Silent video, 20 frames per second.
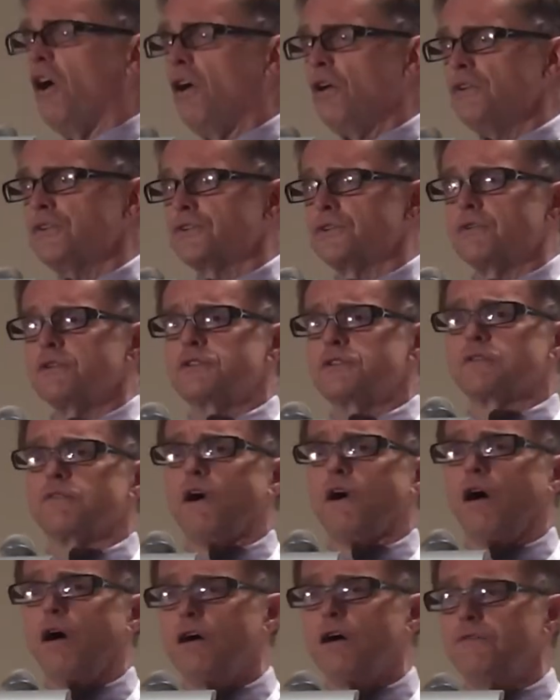all sorts
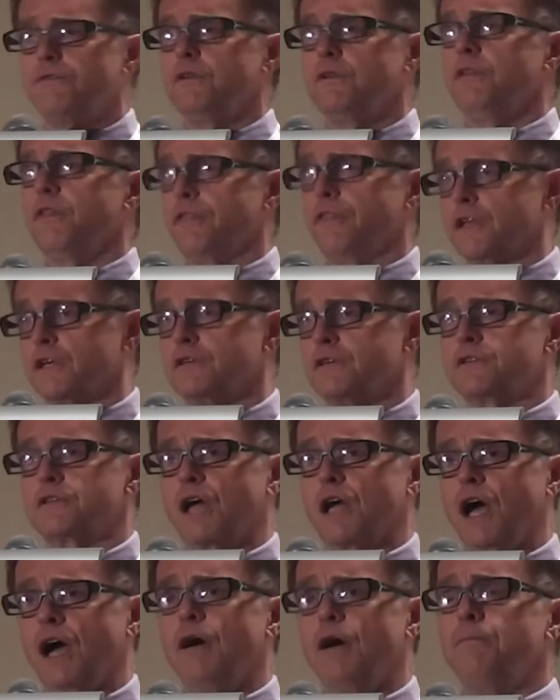of awful things
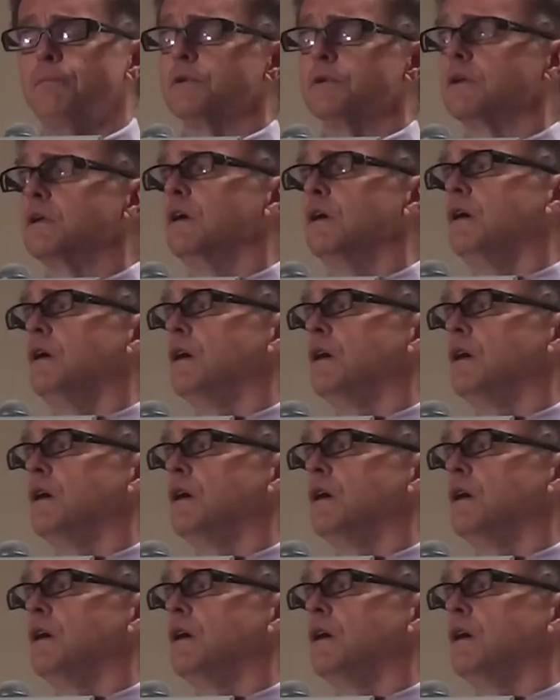to happen.